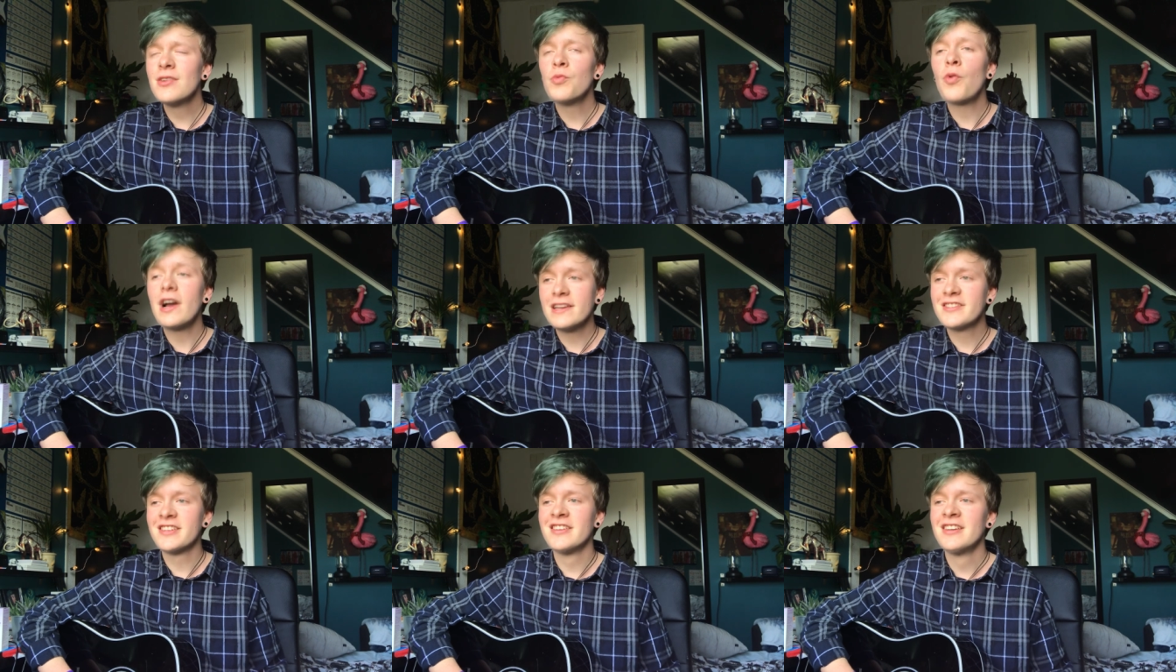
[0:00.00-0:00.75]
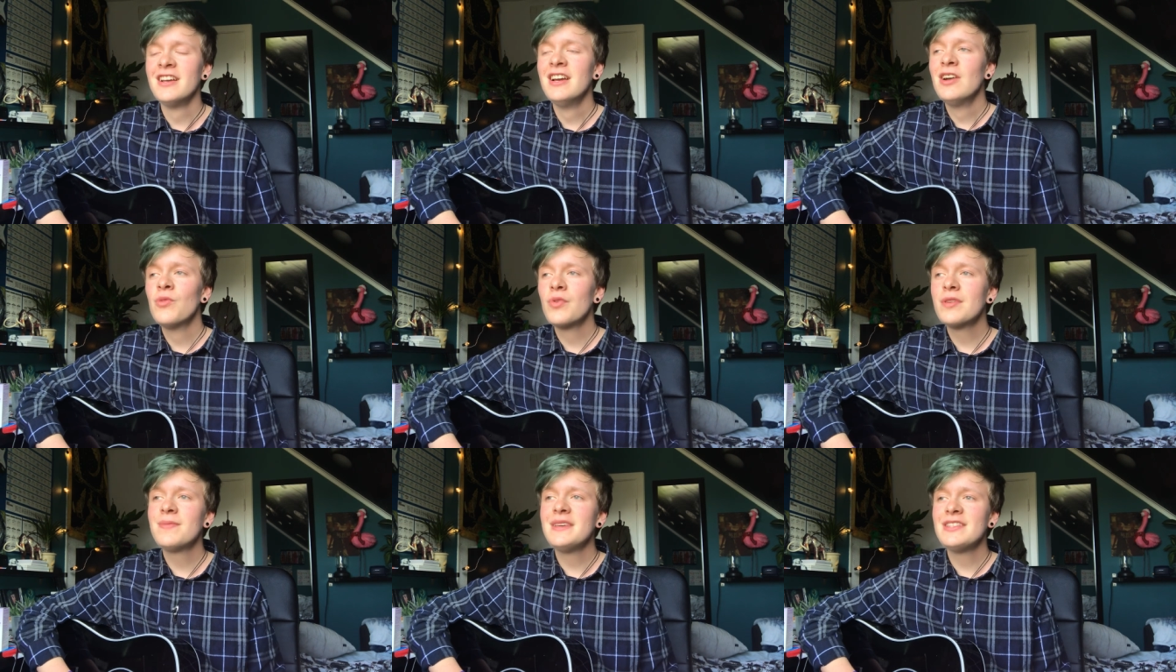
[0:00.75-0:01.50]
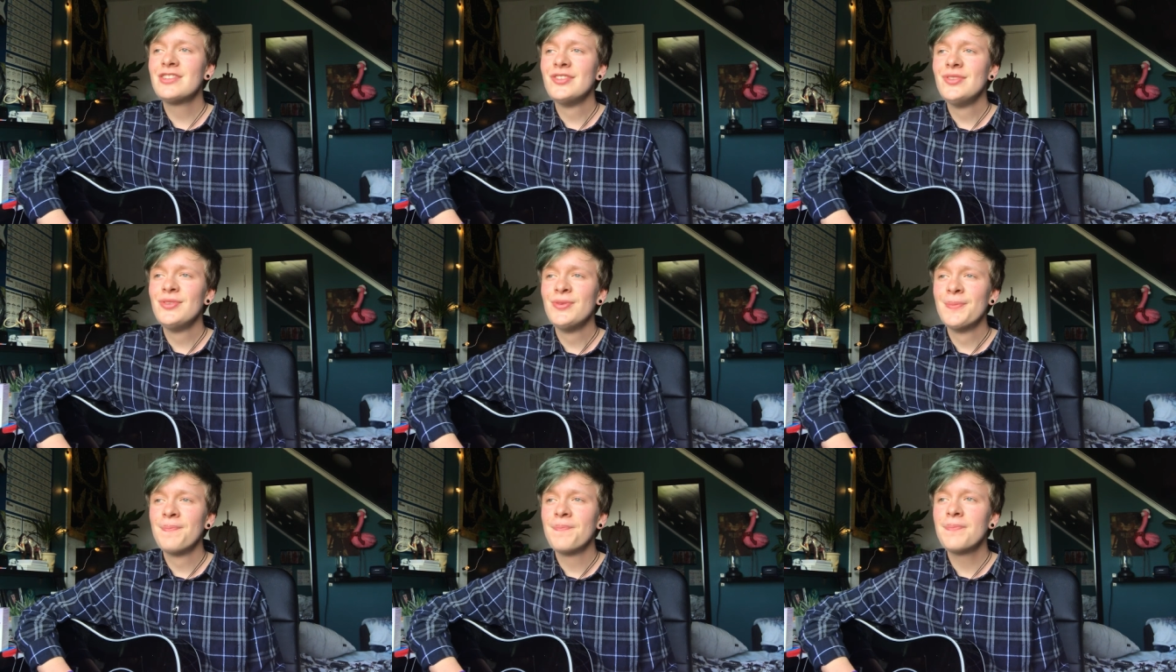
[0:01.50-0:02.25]
wiser would be
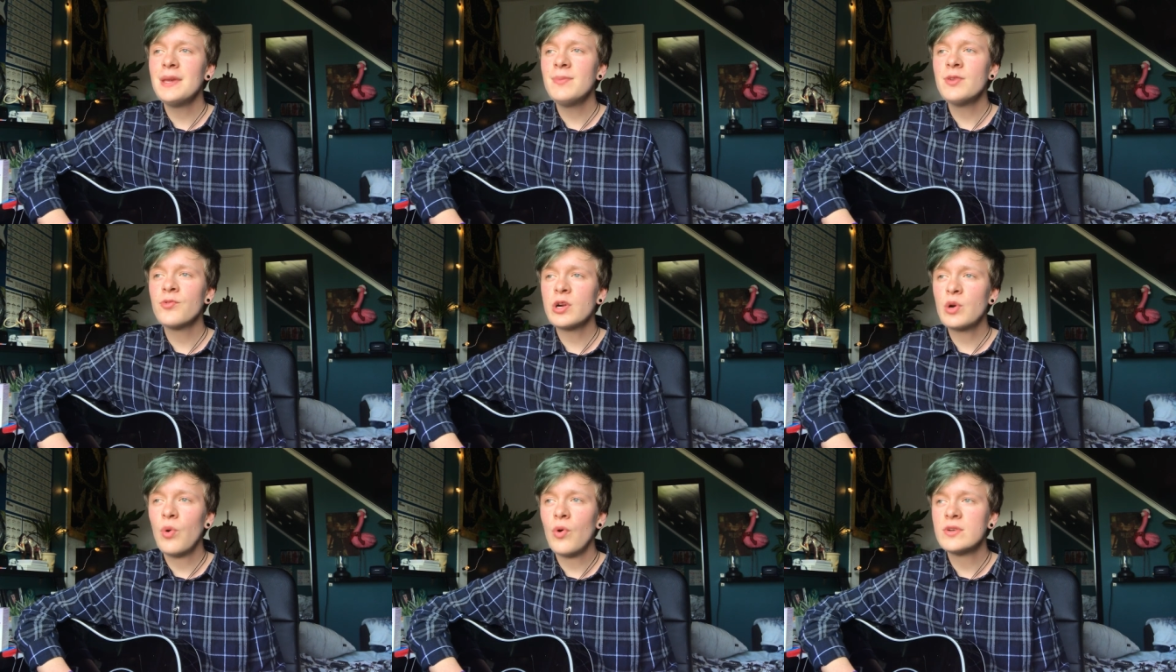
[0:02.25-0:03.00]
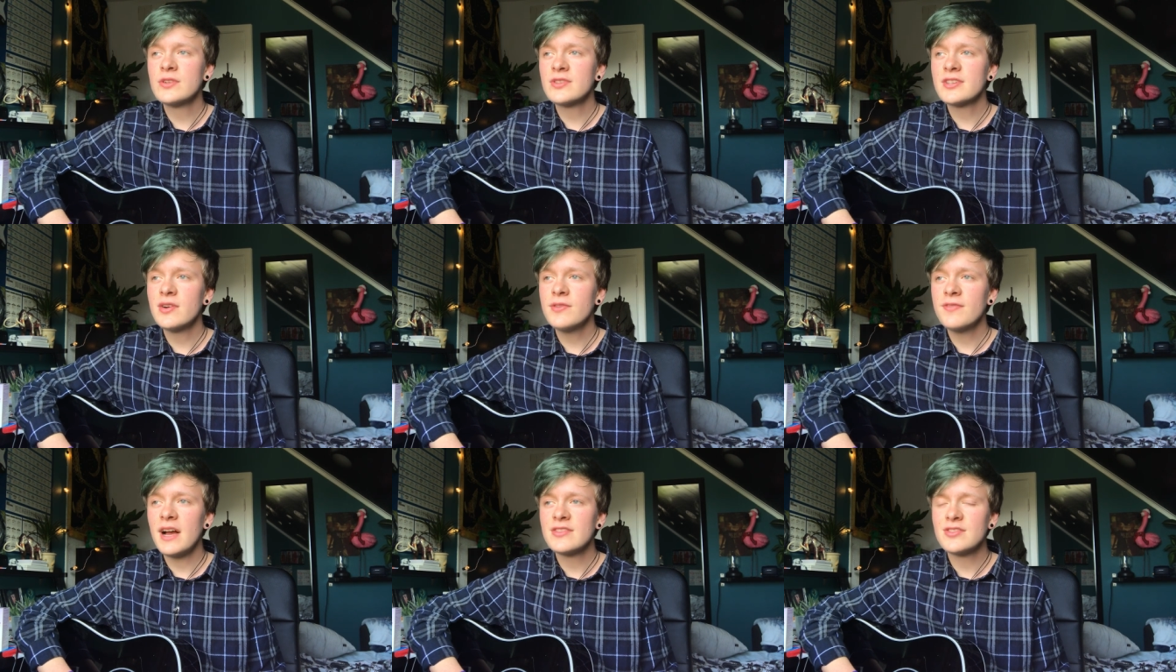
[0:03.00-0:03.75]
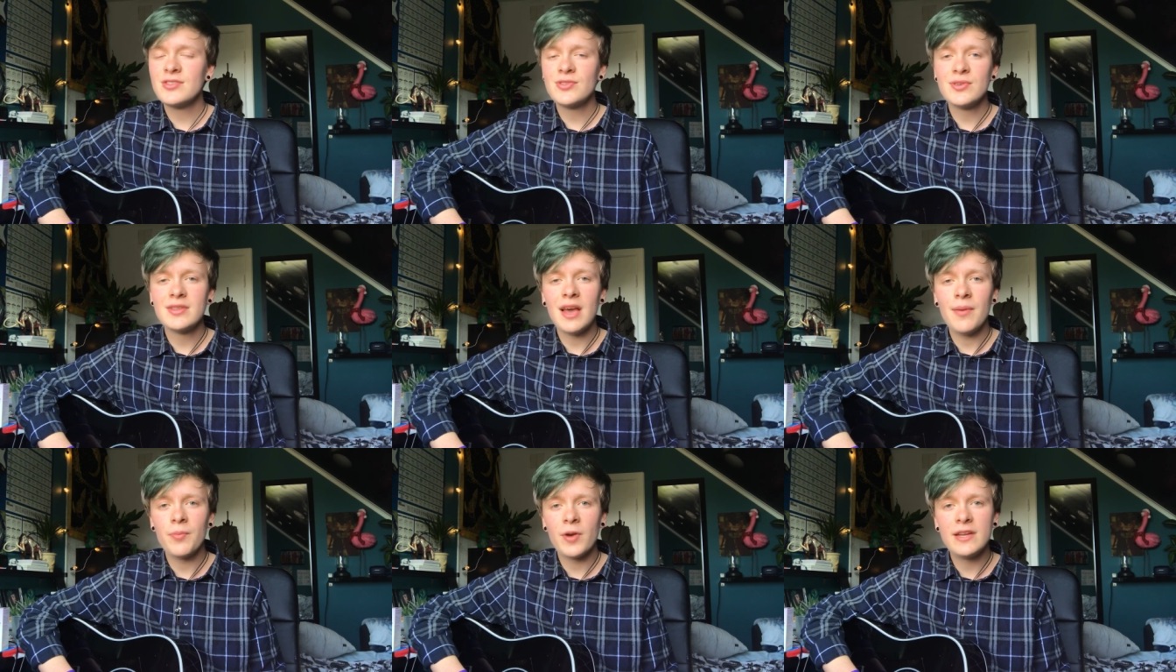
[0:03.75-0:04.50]
to maybe record yourself as you're doing
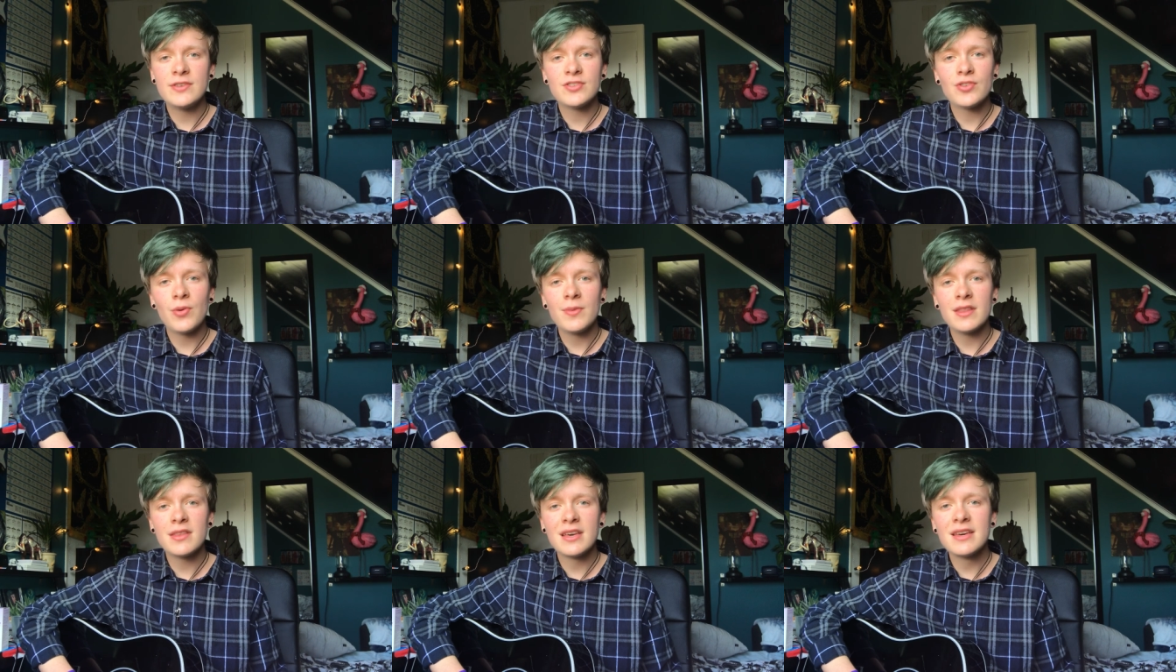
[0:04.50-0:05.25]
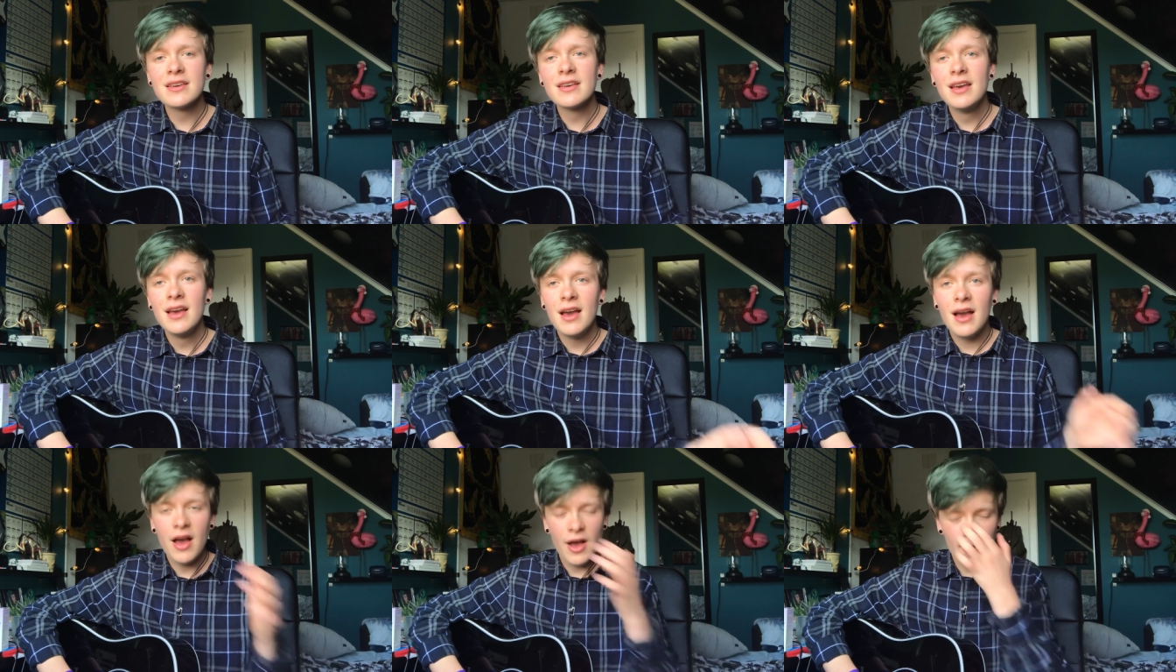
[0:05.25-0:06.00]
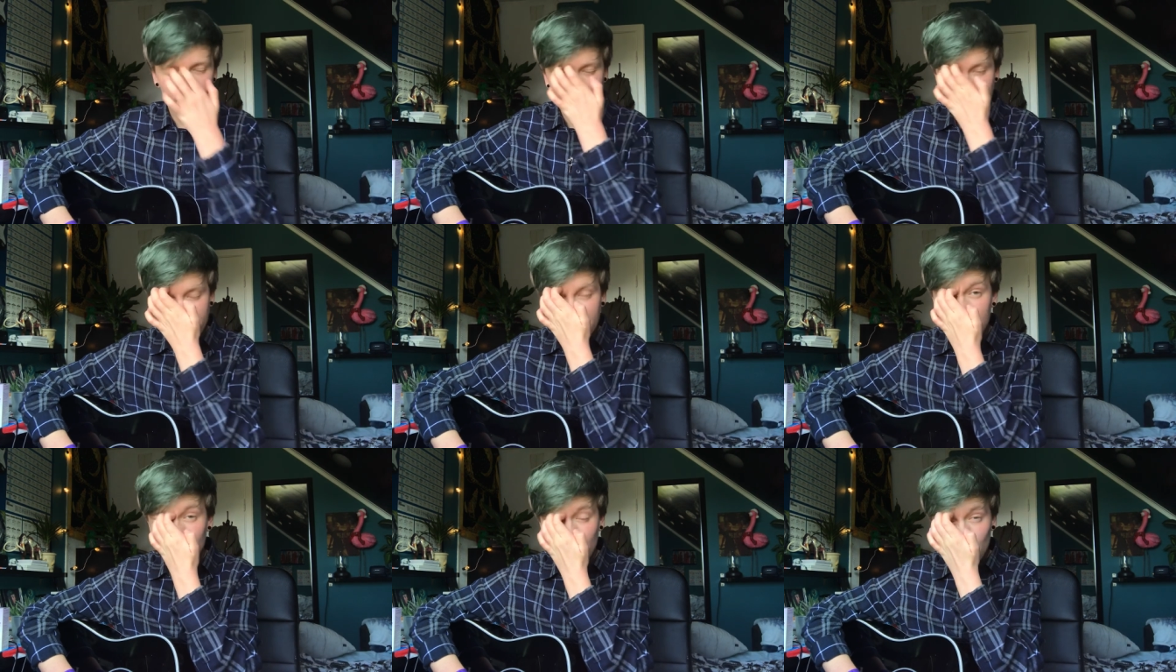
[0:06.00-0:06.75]
that brainstorming thing,
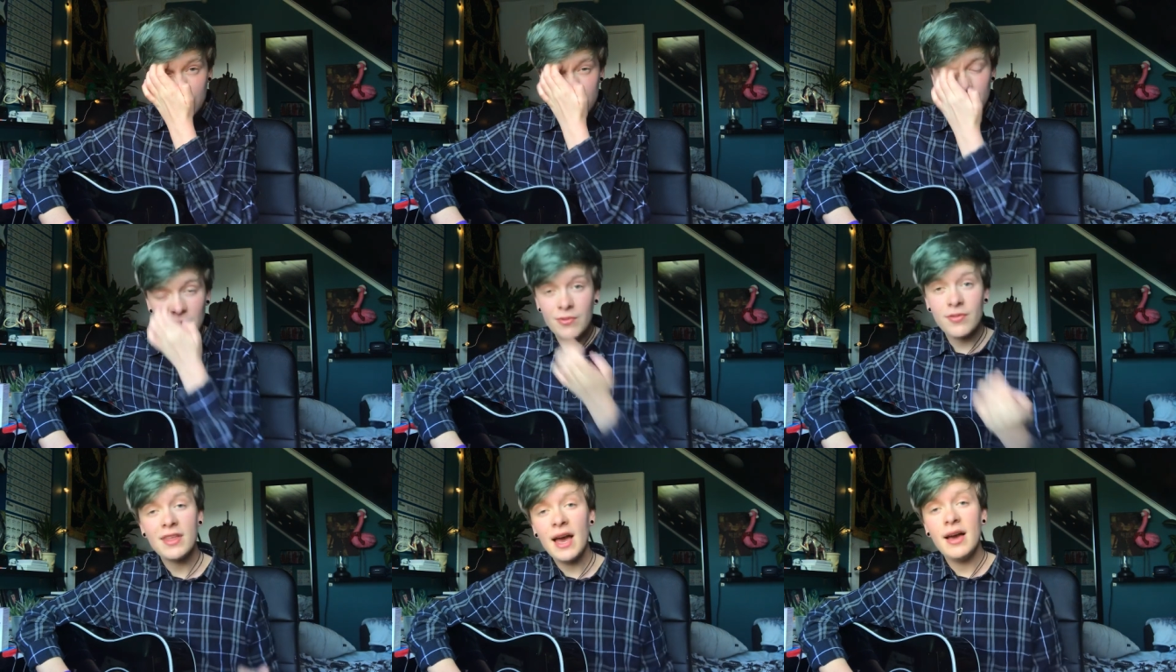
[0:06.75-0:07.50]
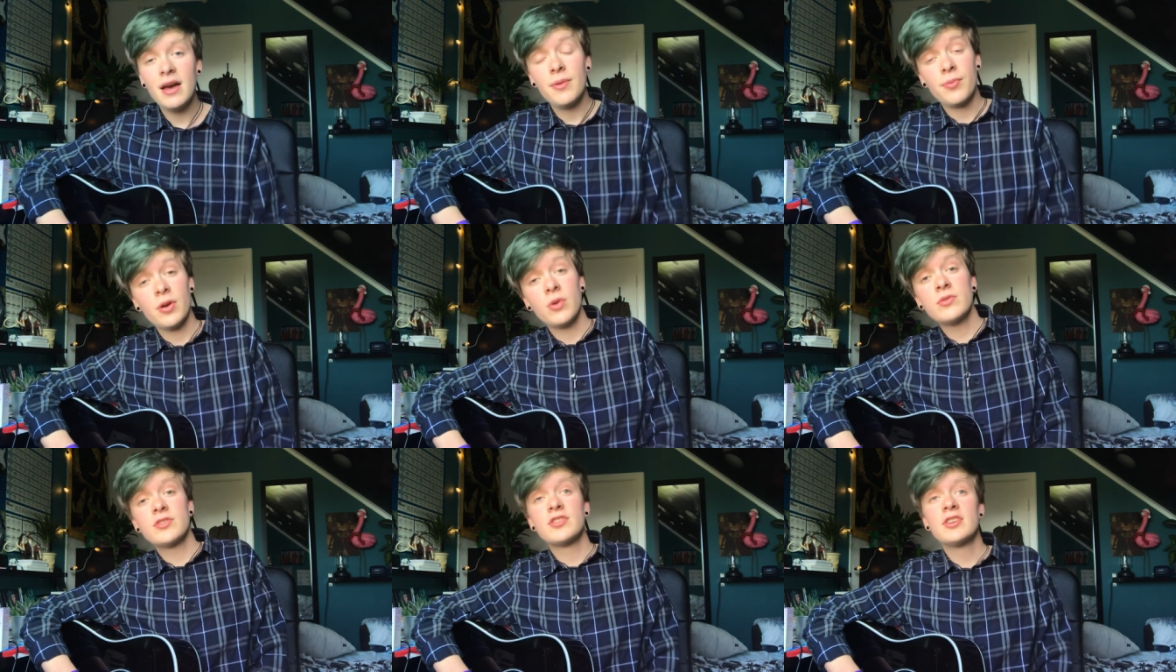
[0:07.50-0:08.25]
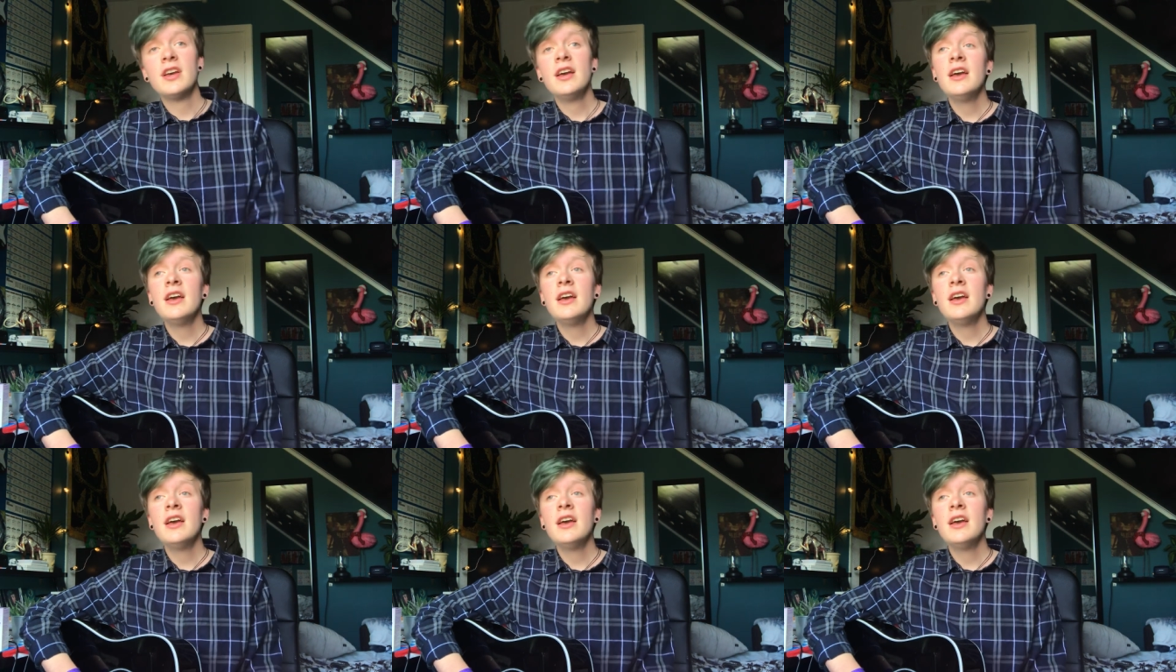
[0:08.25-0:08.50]
if you want to go for that approach,